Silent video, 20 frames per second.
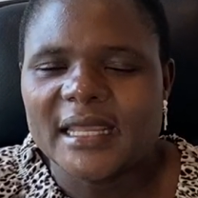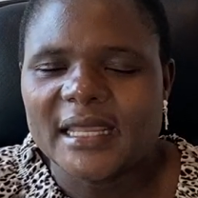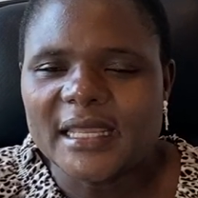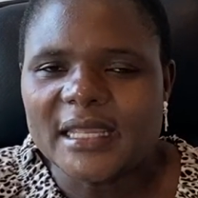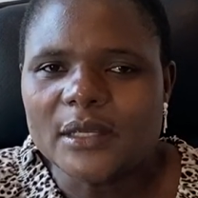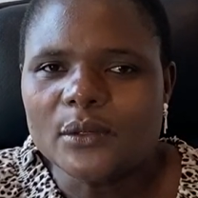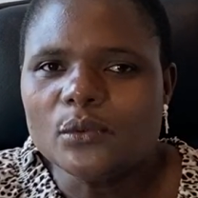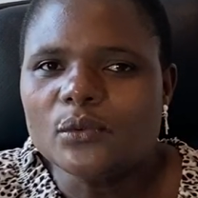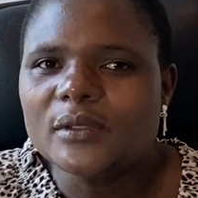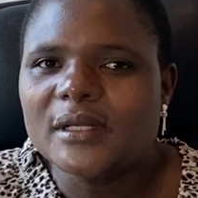
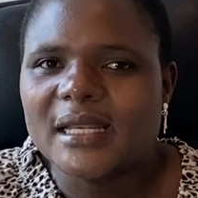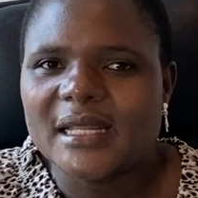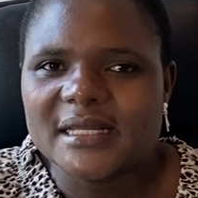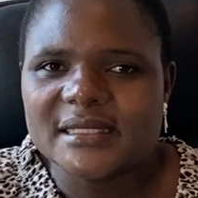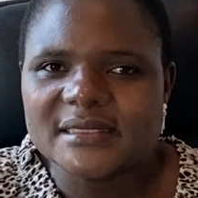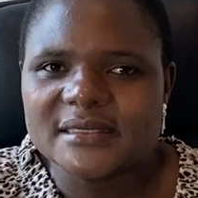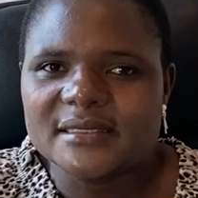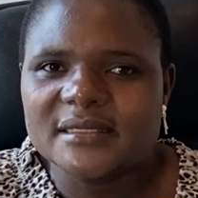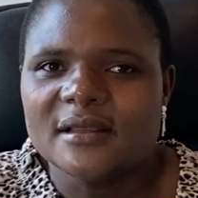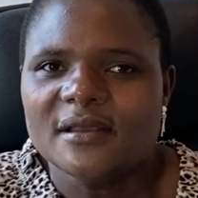
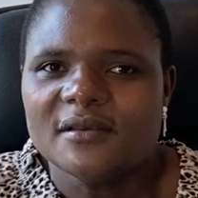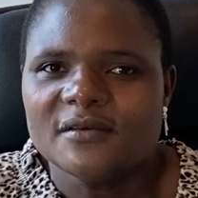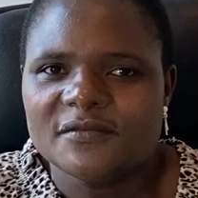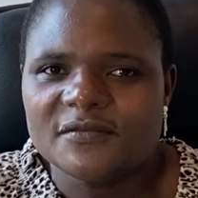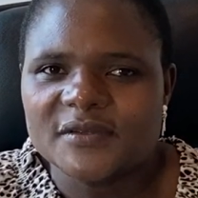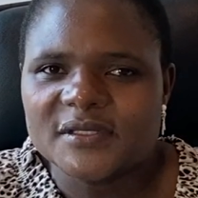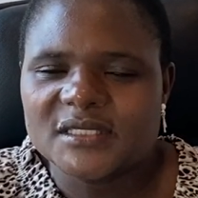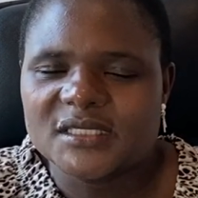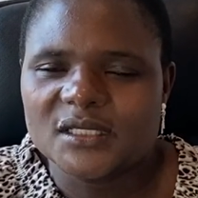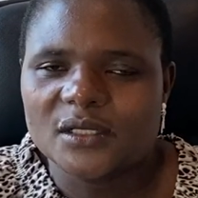illness,
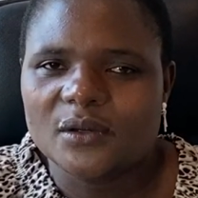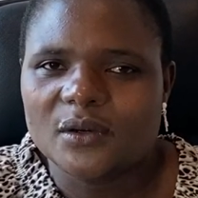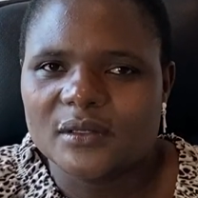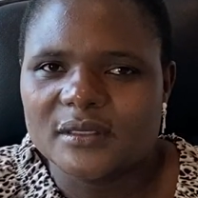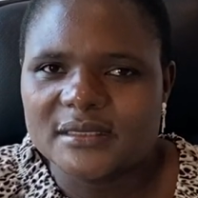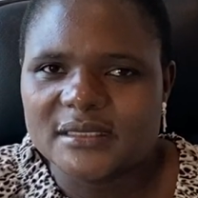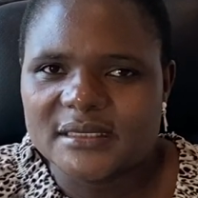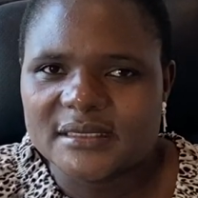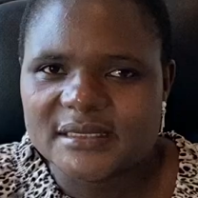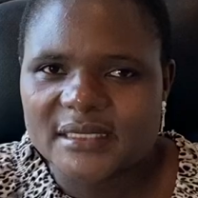physical
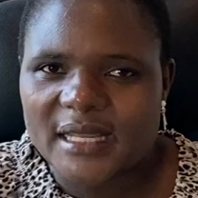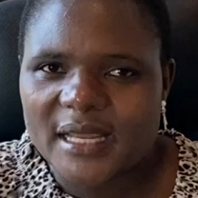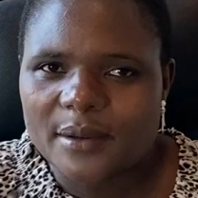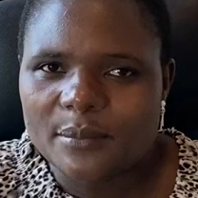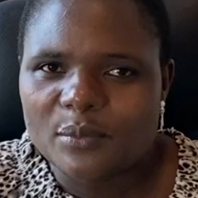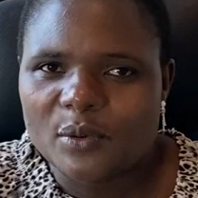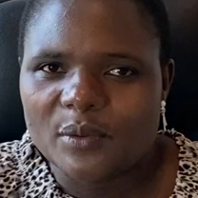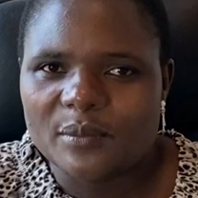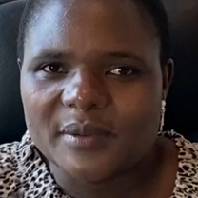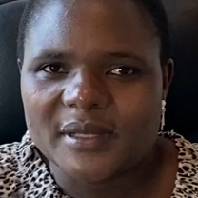
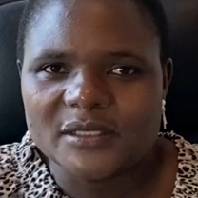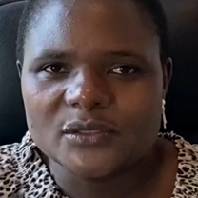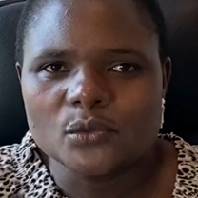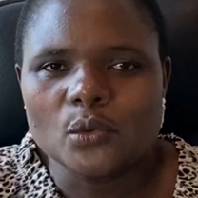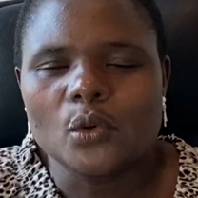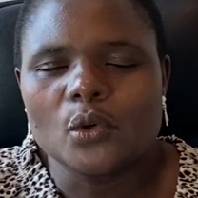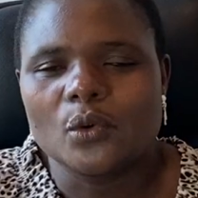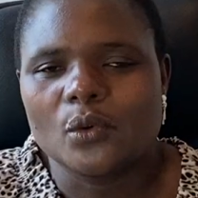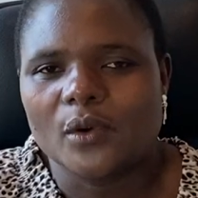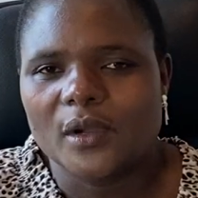disablement,
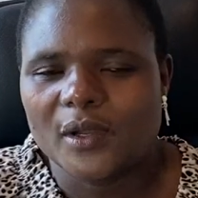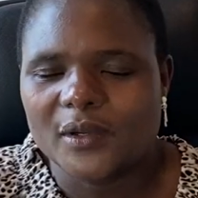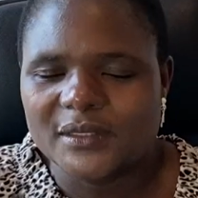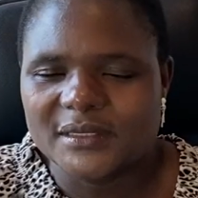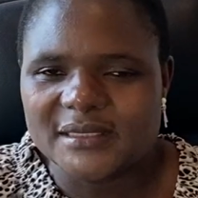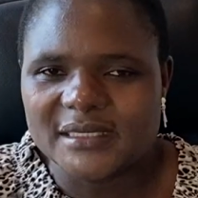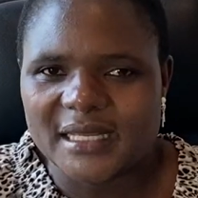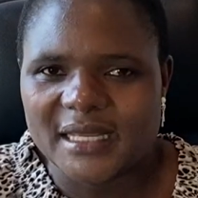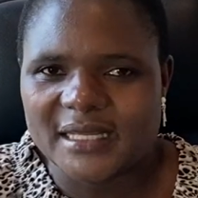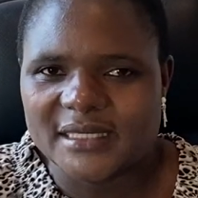or old
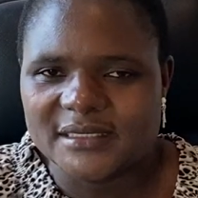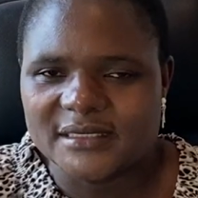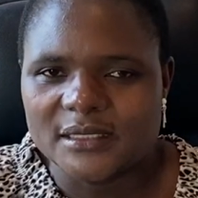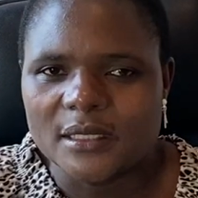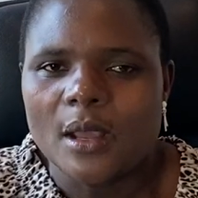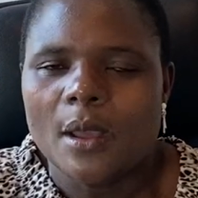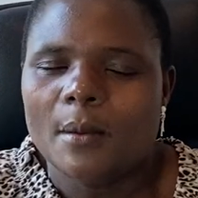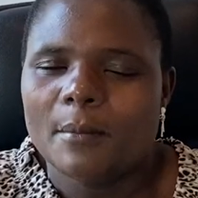age.